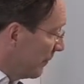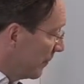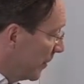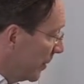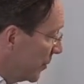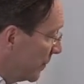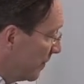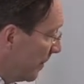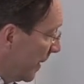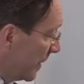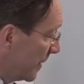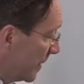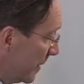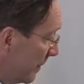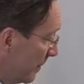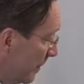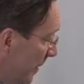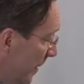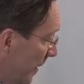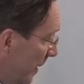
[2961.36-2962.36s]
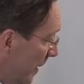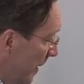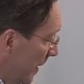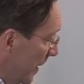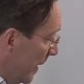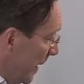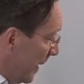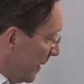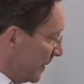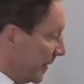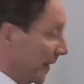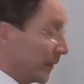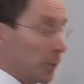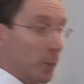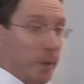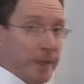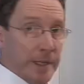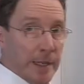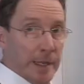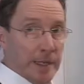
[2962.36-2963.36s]
average button, and then
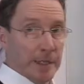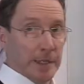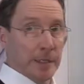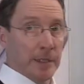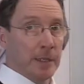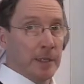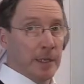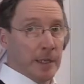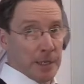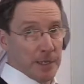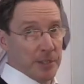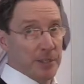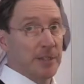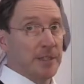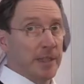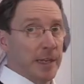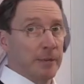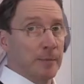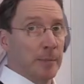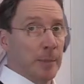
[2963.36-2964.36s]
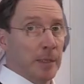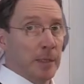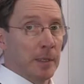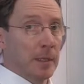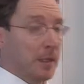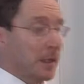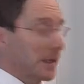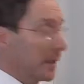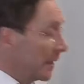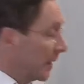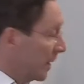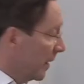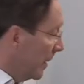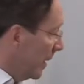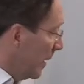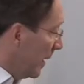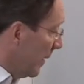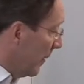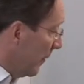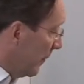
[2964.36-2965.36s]
we get a stable
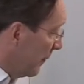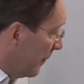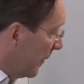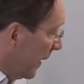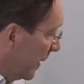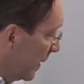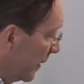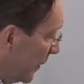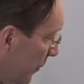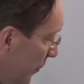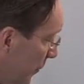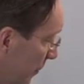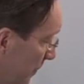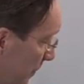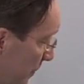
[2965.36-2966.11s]
value.